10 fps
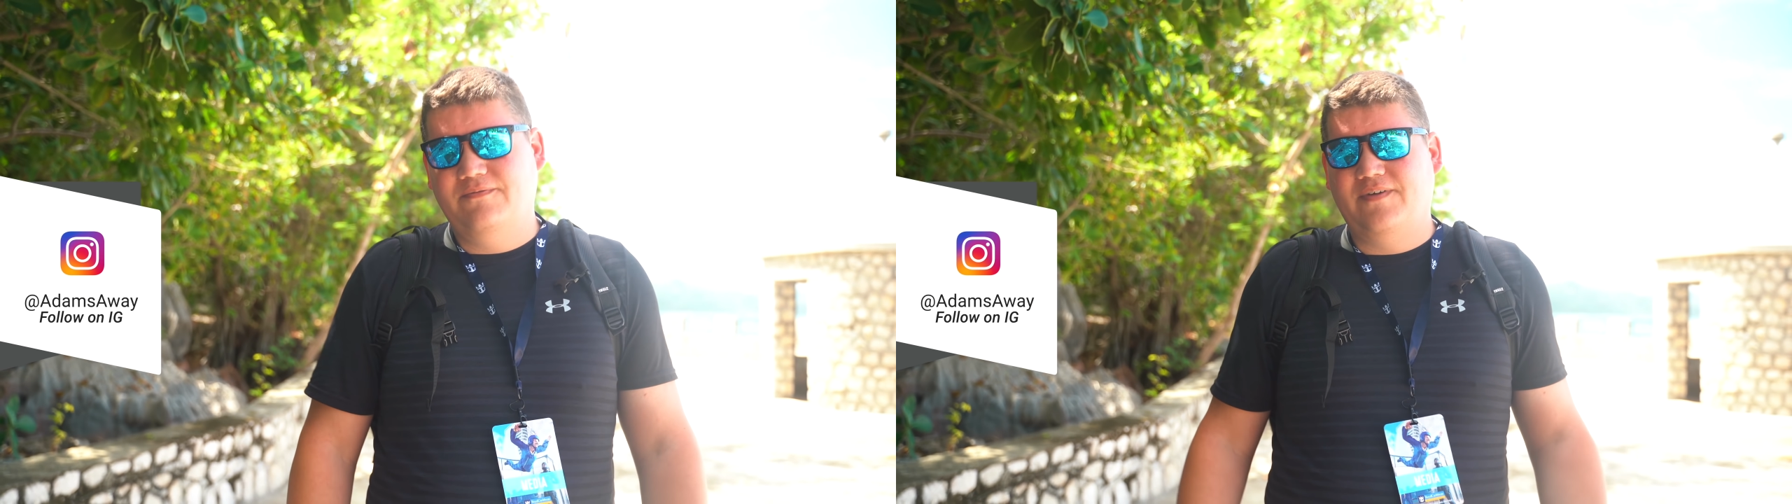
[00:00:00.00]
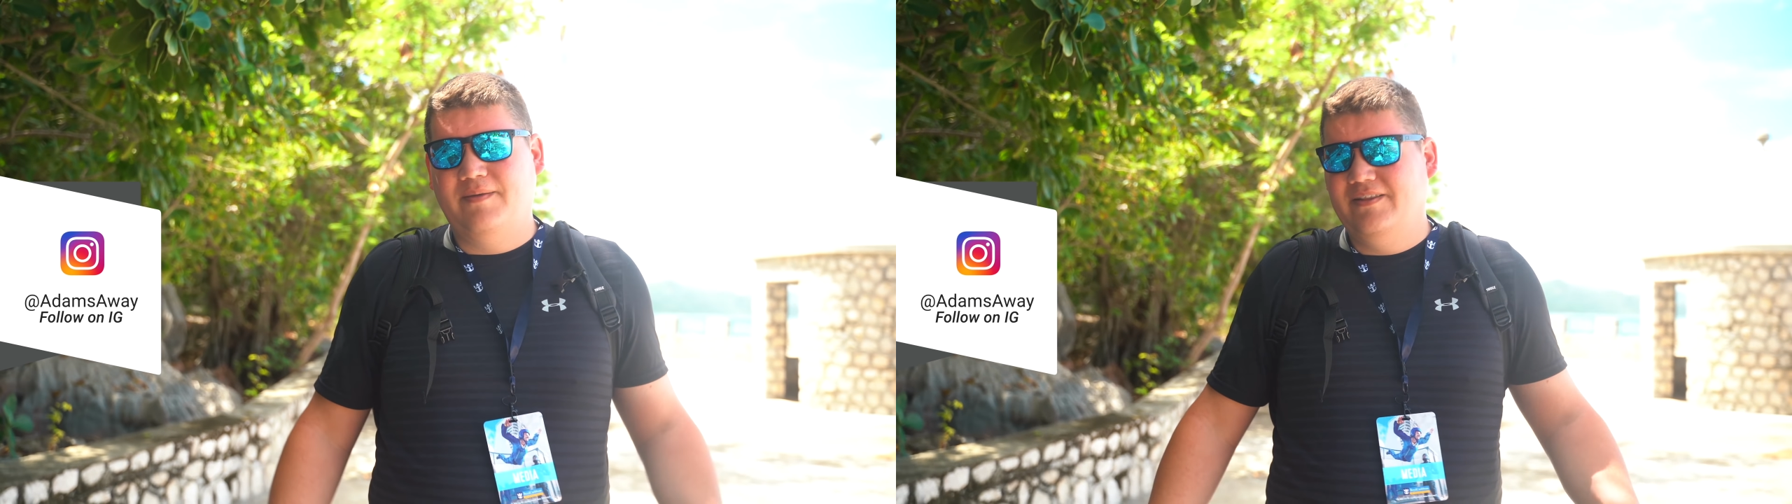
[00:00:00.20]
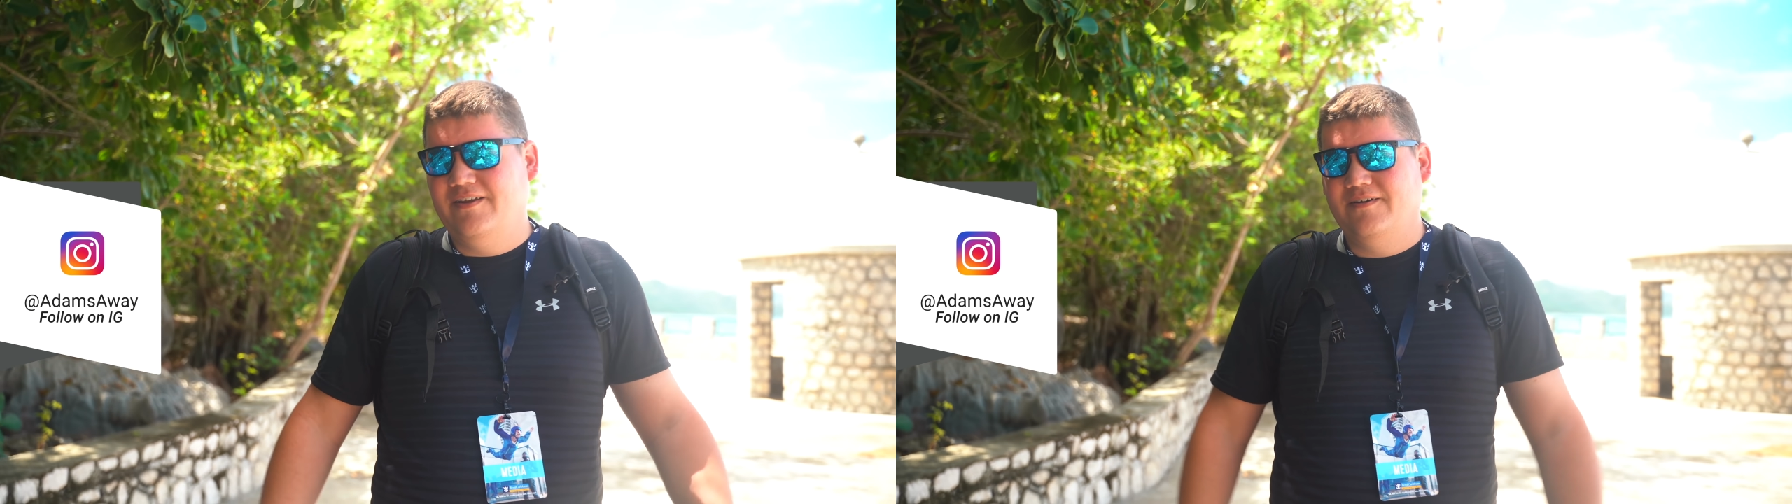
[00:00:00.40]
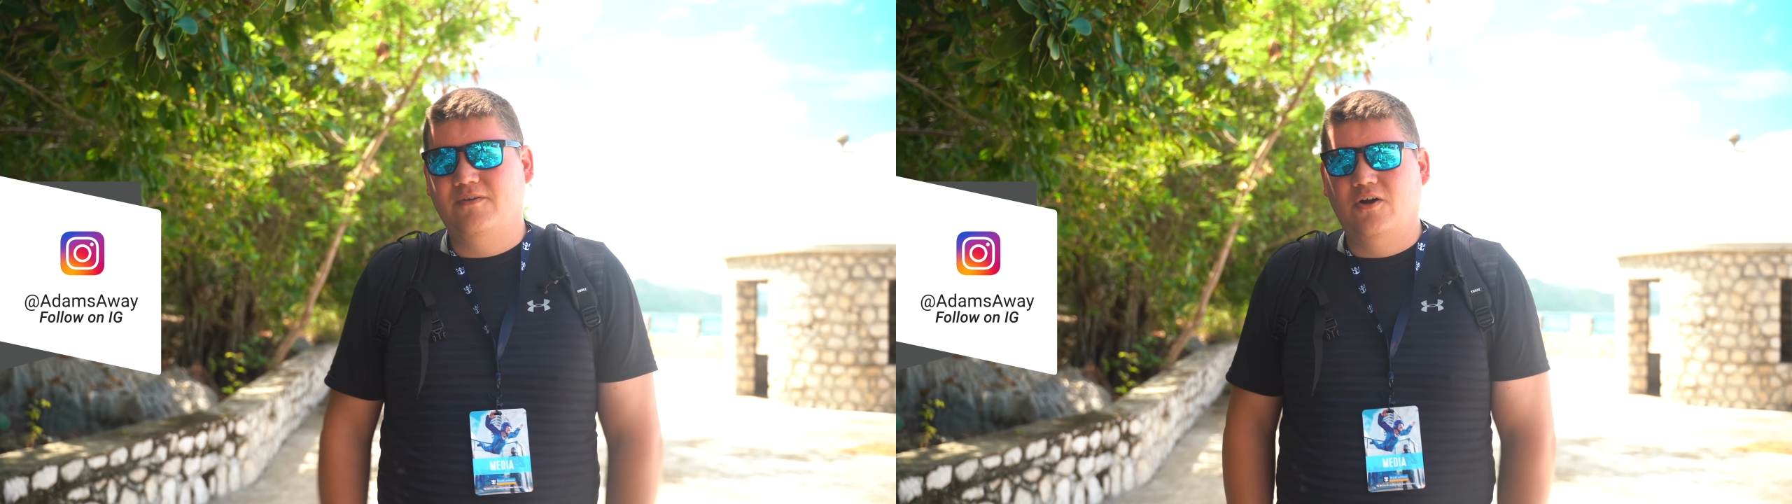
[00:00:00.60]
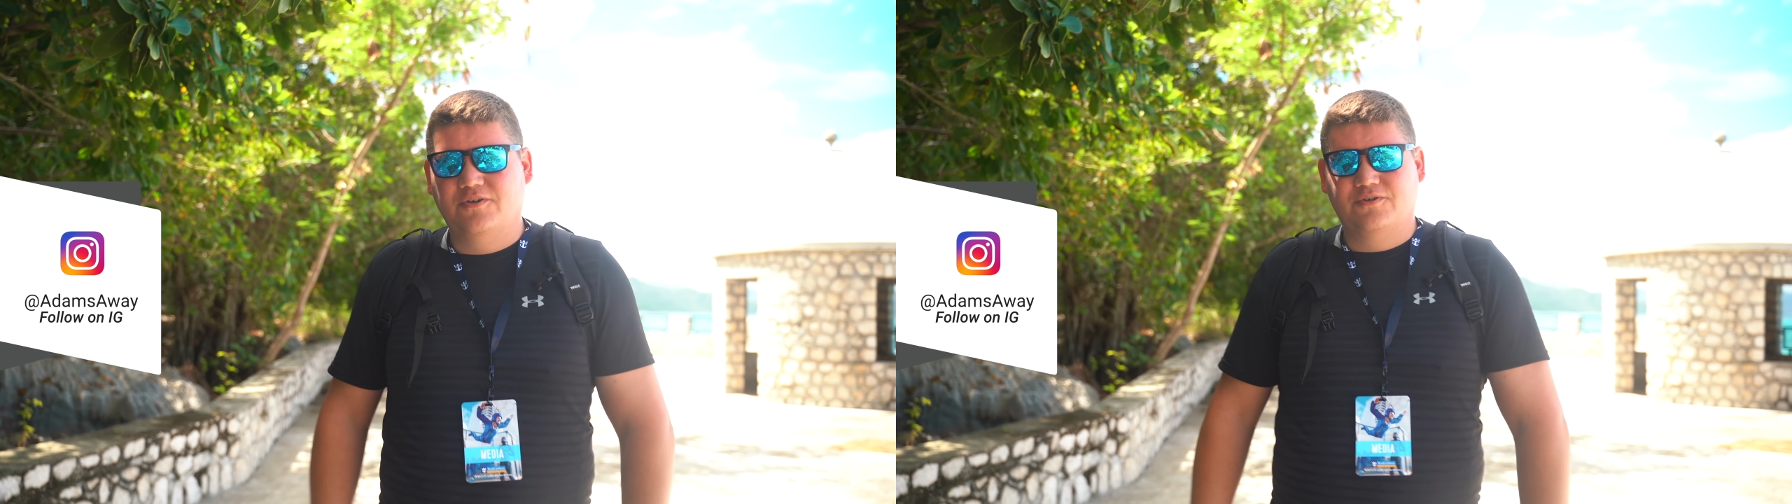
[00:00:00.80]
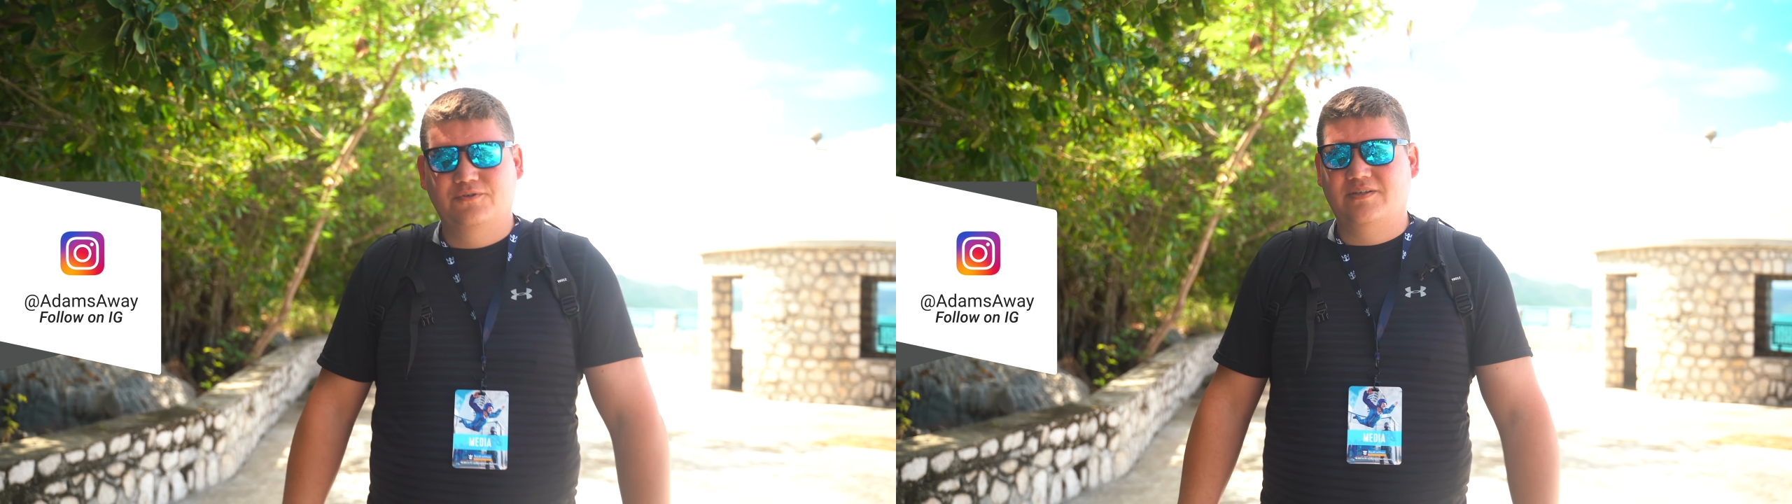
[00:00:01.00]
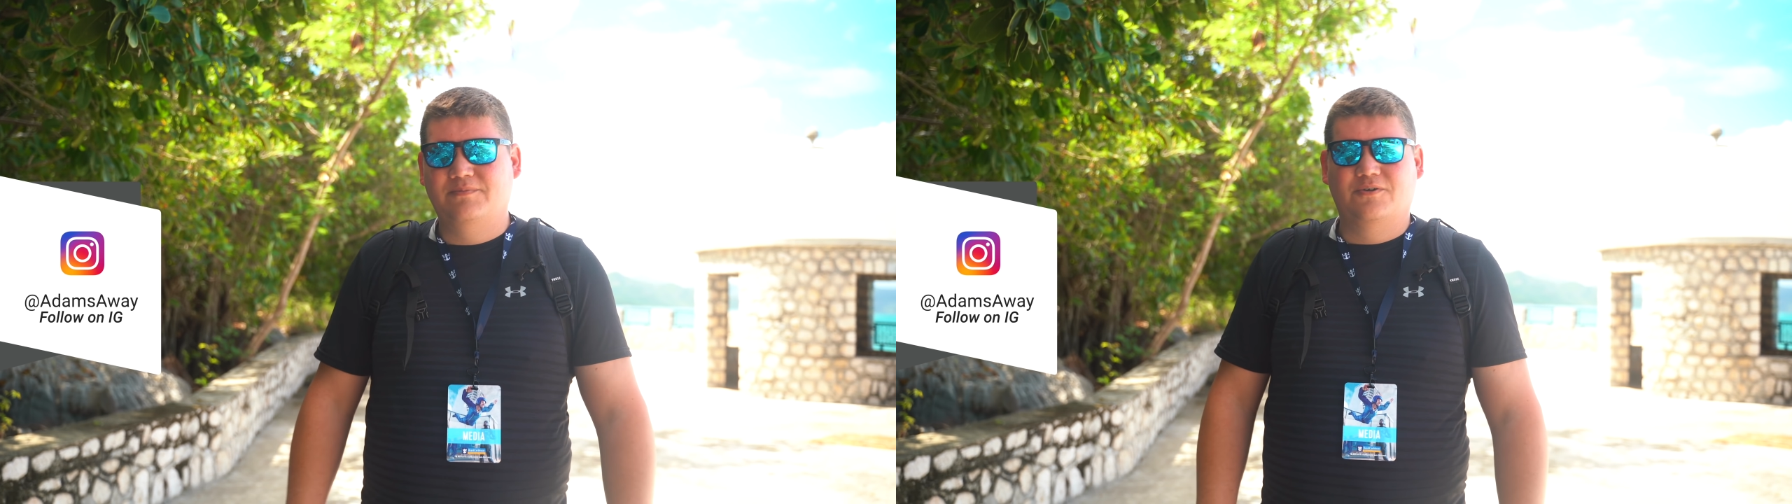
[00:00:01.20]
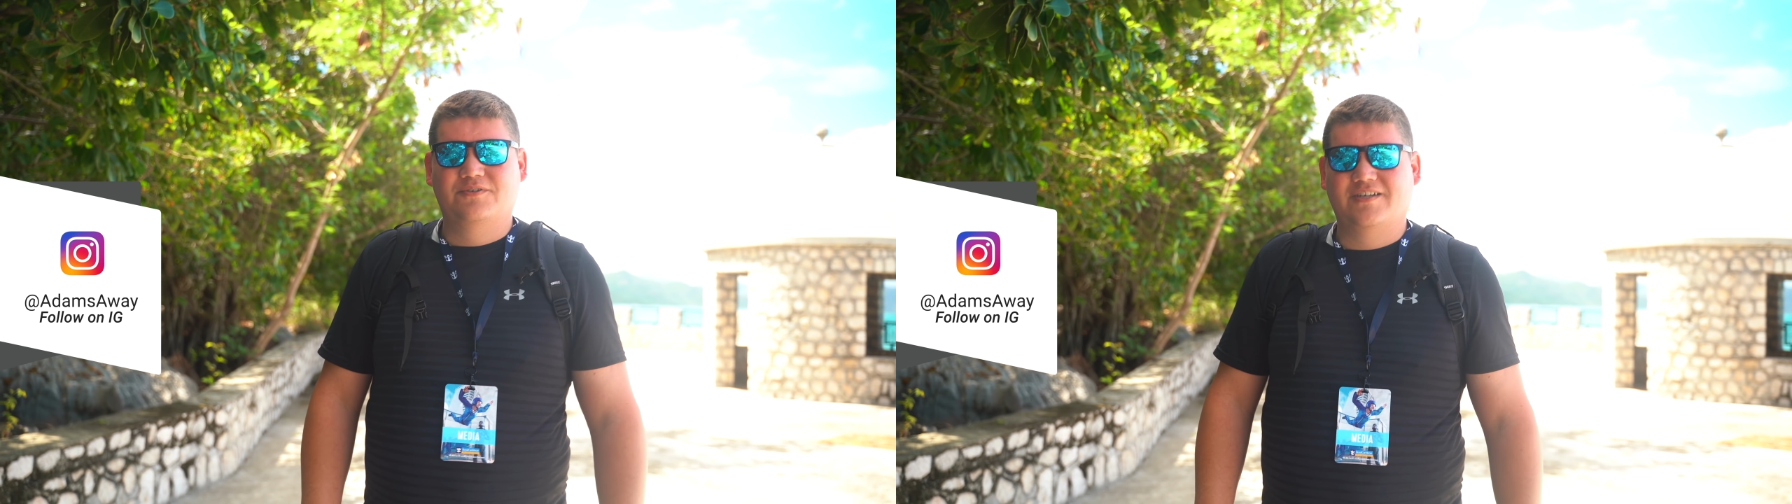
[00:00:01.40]
Find me there. All cruise ship
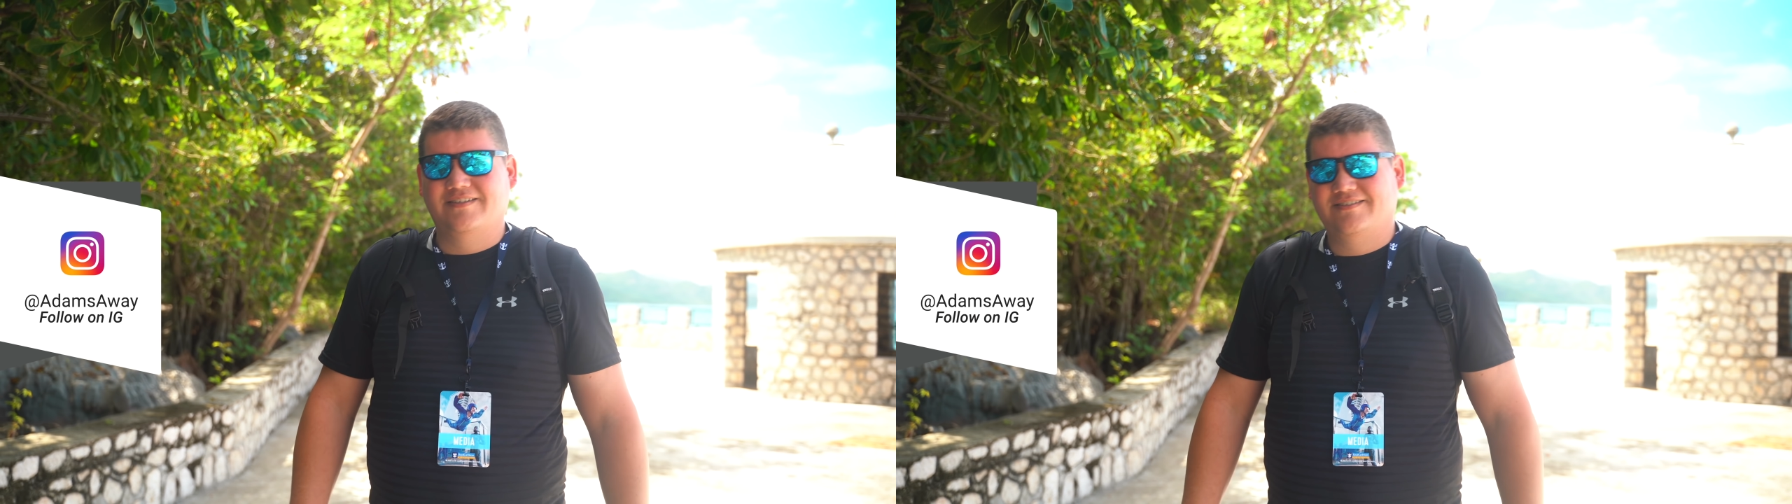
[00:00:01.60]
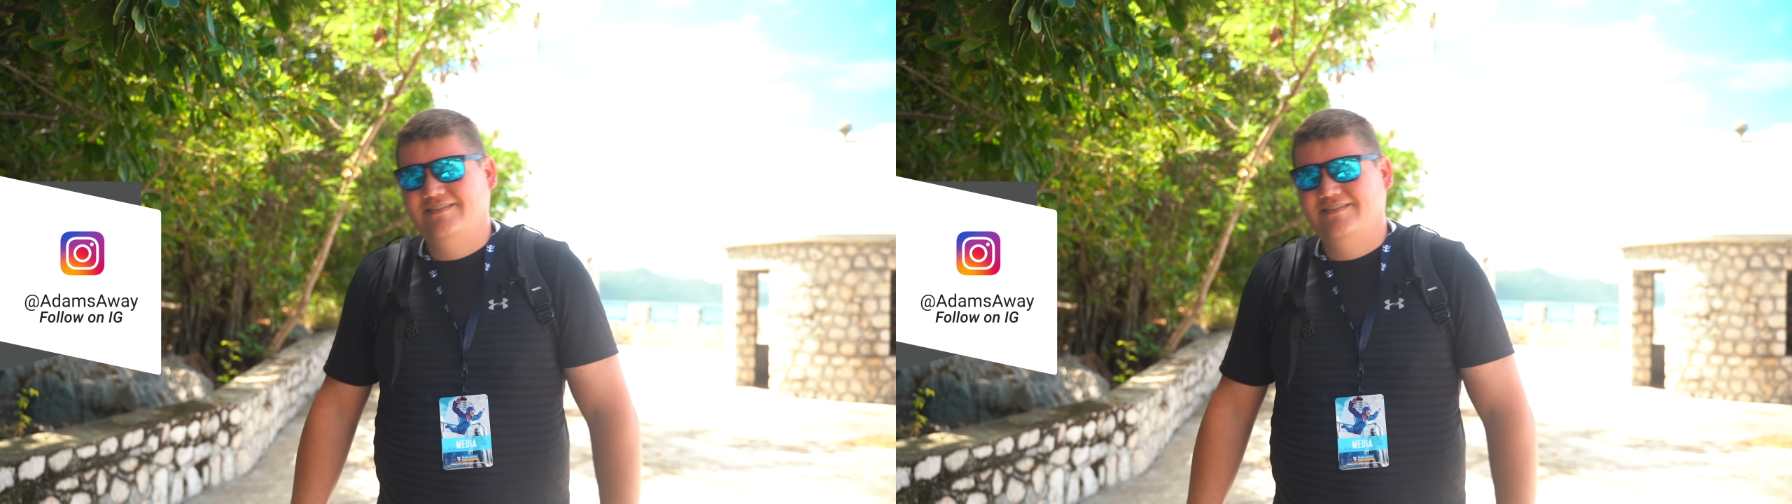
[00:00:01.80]
drone shots.